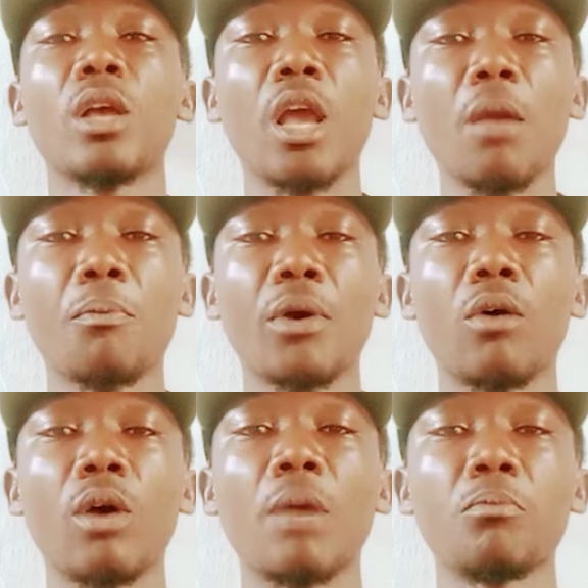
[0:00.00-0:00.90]

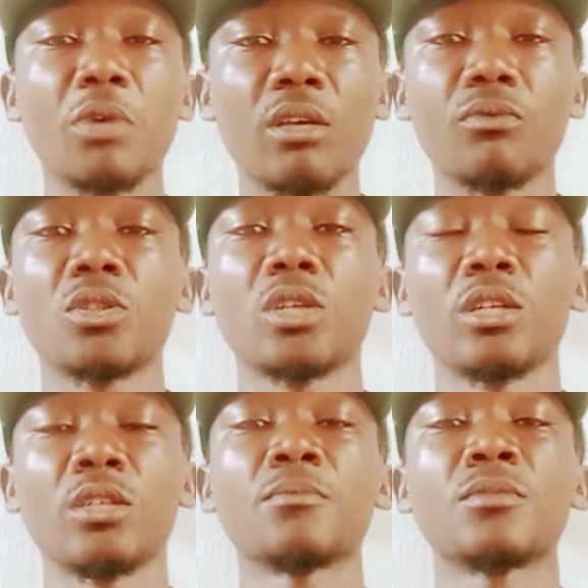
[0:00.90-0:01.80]
Empower
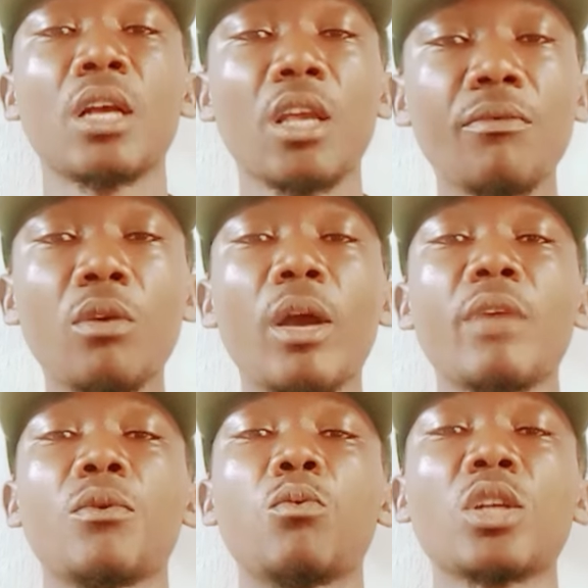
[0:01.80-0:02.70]
beneficiary. Even when
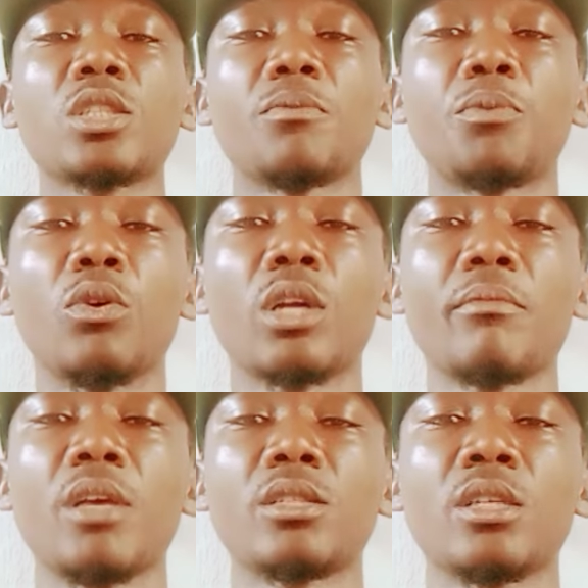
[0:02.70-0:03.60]
if you watch the
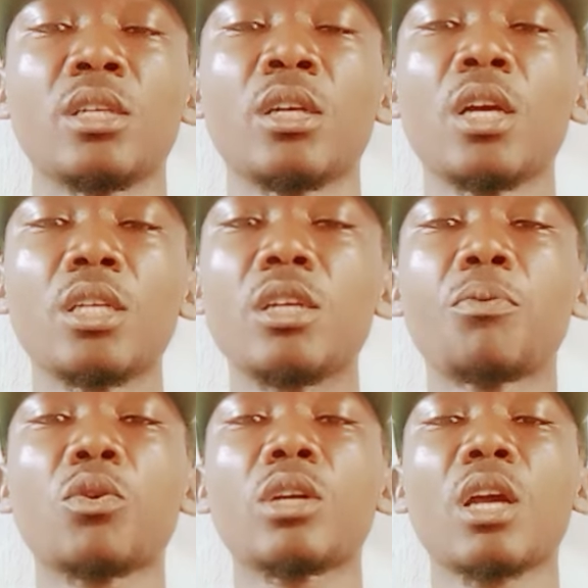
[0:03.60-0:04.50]
program yesterday, the
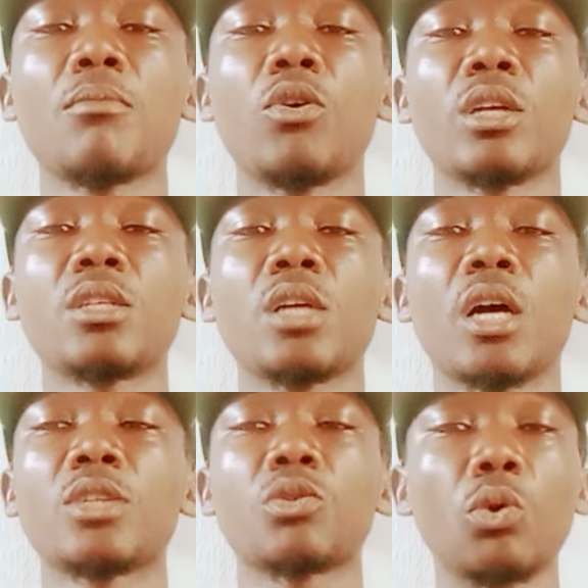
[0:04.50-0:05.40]
program already
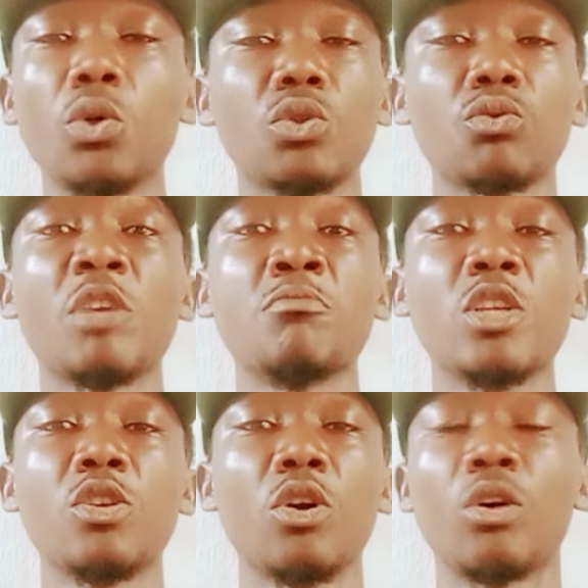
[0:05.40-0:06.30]
has close to a
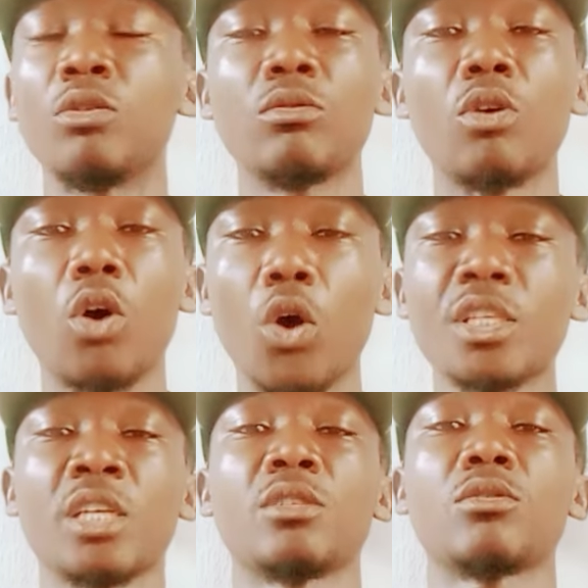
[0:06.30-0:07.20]
million
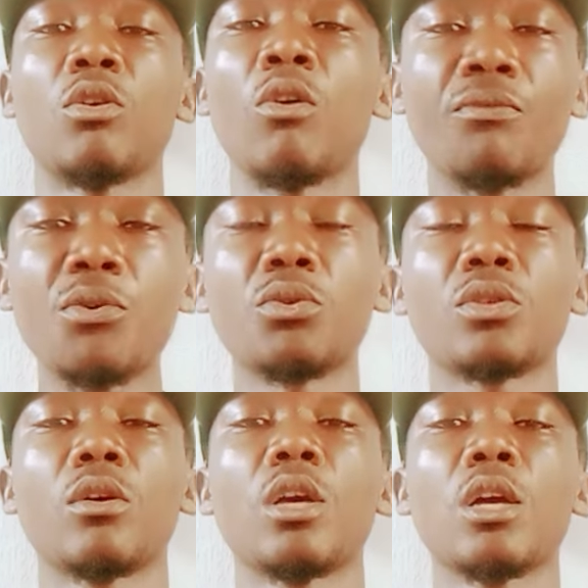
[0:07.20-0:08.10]
audience or
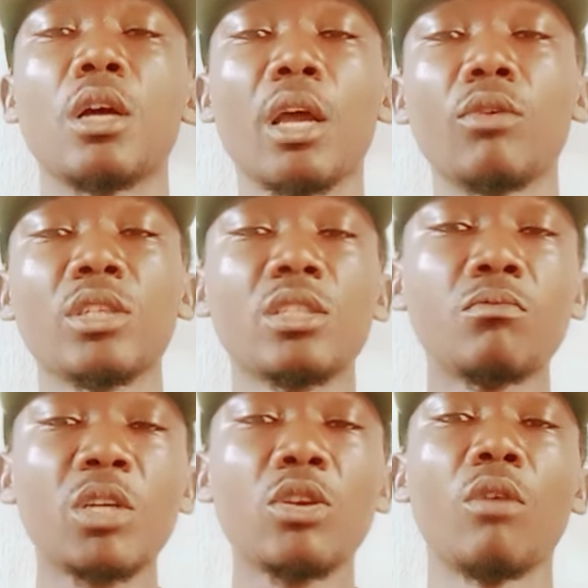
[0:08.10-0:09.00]
views. Now, this
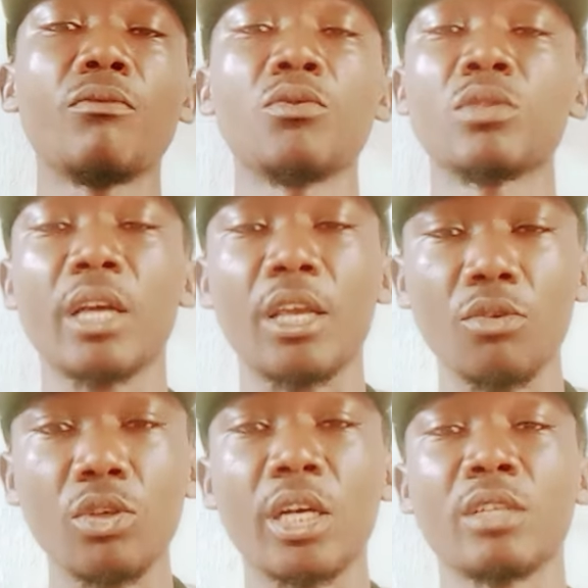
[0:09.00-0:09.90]
million views, I
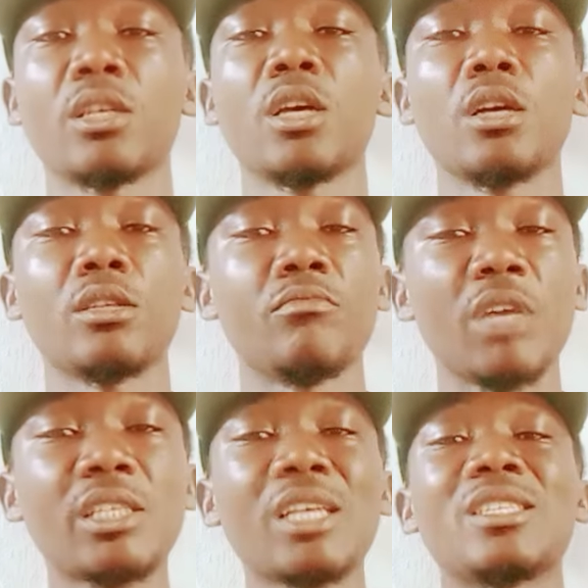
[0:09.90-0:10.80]
know that the
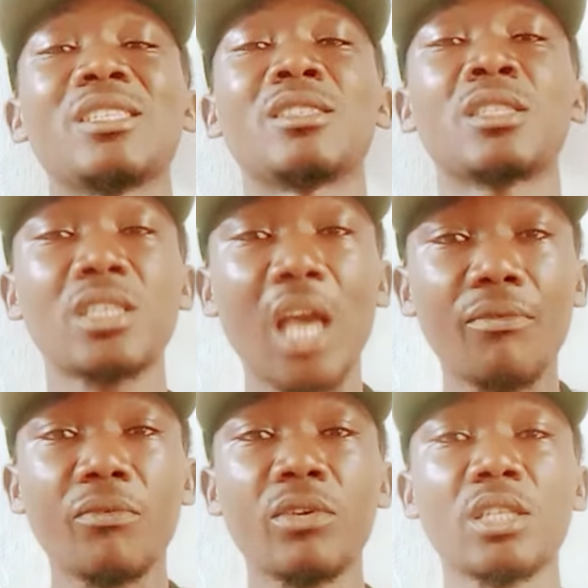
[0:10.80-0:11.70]
message is
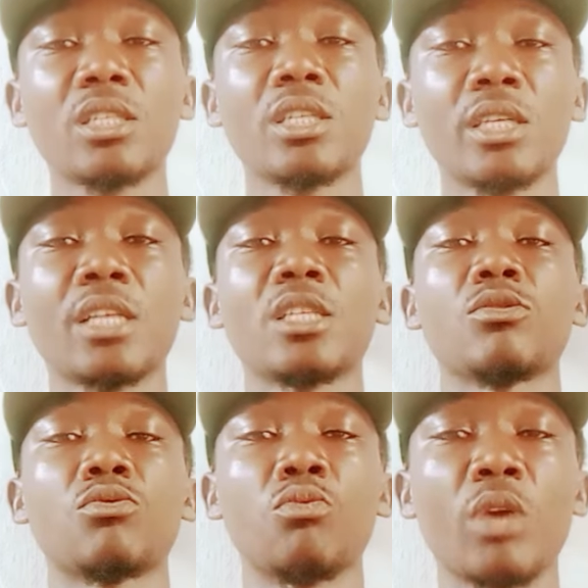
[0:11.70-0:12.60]
definitely getting
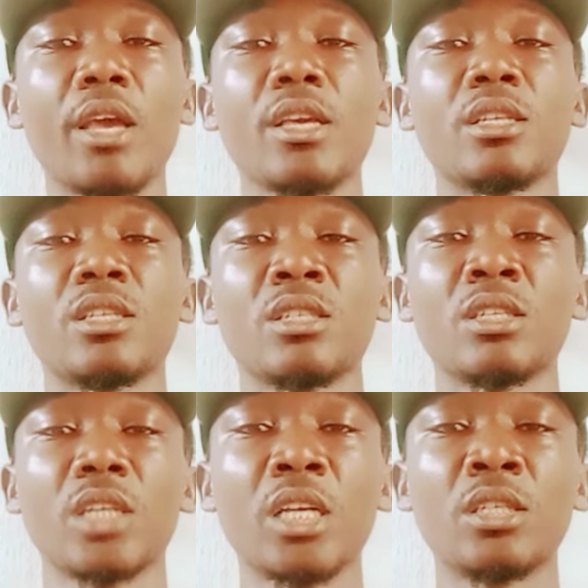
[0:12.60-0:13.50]
to where it is
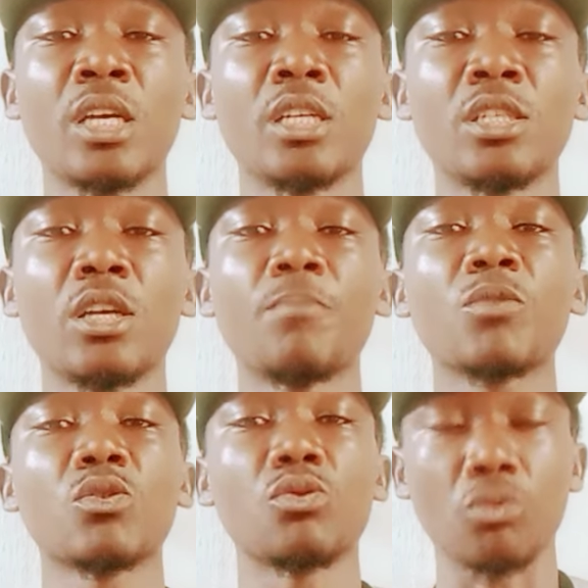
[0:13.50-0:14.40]
intended
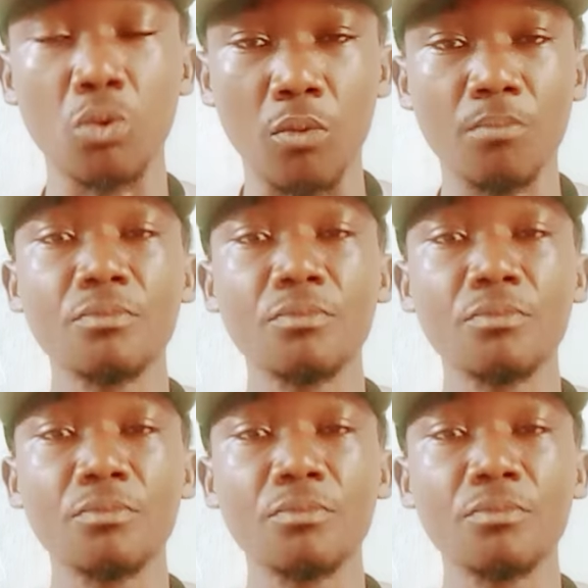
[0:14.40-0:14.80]
to go.